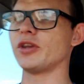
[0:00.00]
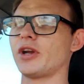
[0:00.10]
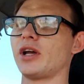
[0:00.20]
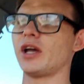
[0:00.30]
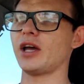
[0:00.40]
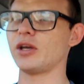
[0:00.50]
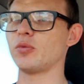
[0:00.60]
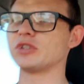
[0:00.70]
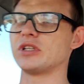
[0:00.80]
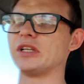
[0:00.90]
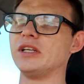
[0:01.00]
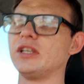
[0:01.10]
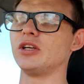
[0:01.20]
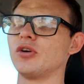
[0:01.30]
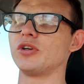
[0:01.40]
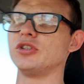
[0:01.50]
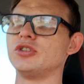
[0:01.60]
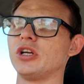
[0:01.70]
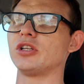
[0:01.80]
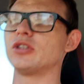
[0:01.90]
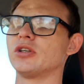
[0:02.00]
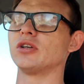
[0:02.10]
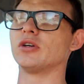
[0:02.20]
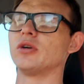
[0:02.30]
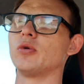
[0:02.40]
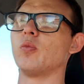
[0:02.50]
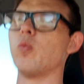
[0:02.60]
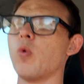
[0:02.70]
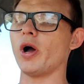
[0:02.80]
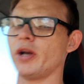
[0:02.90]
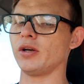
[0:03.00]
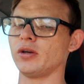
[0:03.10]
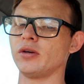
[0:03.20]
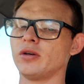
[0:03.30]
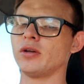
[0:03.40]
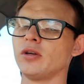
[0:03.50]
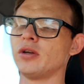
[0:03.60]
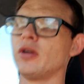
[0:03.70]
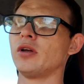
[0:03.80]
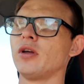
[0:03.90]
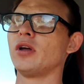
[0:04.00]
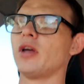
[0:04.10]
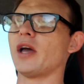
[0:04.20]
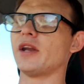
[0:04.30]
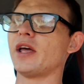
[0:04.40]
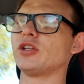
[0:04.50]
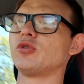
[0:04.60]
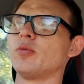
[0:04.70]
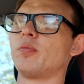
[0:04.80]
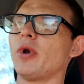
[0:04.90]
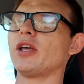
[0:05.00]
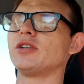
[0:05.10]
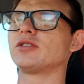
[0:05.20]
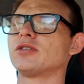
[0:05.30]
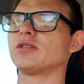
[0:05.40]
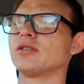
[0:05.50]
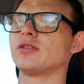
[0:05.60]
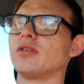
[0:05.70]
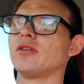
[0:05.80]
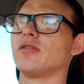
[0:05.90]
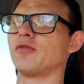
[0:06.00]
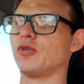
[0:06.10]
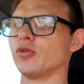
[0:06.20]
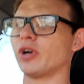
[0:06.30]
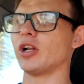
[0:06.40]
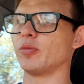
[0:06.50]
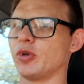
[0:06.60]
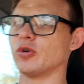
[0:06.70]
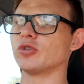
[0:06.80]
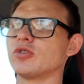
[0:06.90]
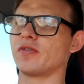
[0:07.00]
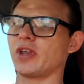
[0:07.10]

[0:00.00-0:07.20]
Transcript: that I had was leaking on injector 1, and I had to replace the fuel rail because of